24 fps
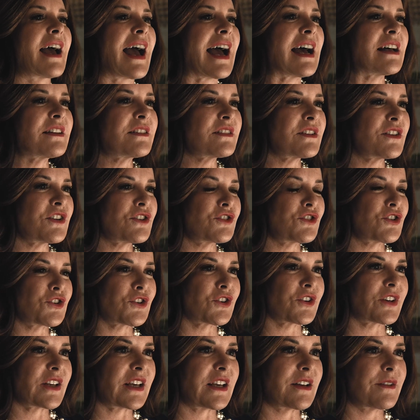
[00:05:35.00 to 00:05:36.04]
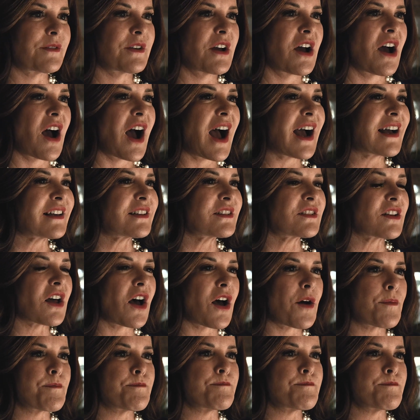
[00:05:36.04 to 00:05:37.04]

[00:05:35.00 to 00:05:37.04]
As an attorney, I saw